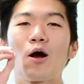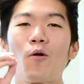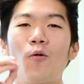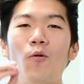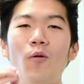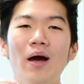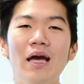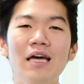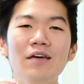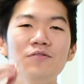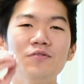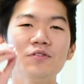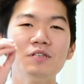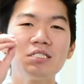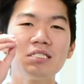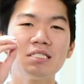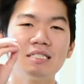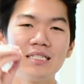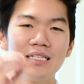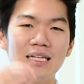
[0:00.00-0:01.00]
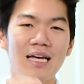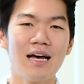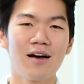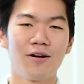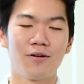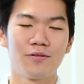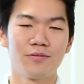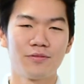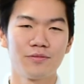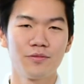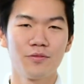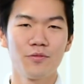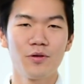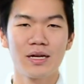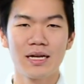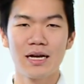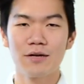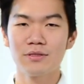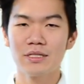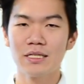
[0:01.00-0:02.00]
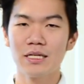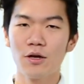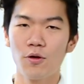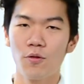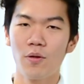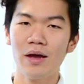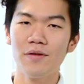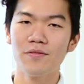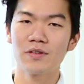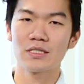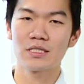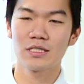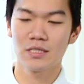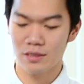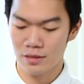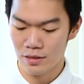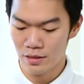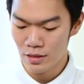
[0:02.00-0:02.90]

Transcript: quavers now. We're counting in quavers.